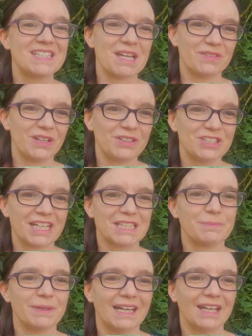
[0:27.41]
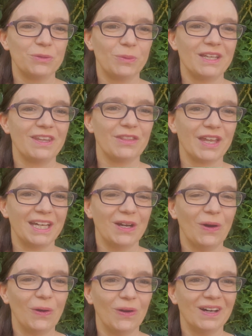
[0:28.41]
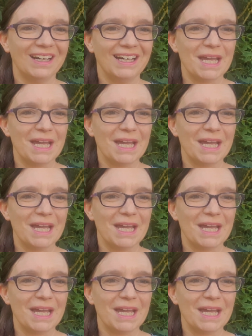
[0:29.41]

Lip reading: Sevenoaks Shakespeare and the way that they are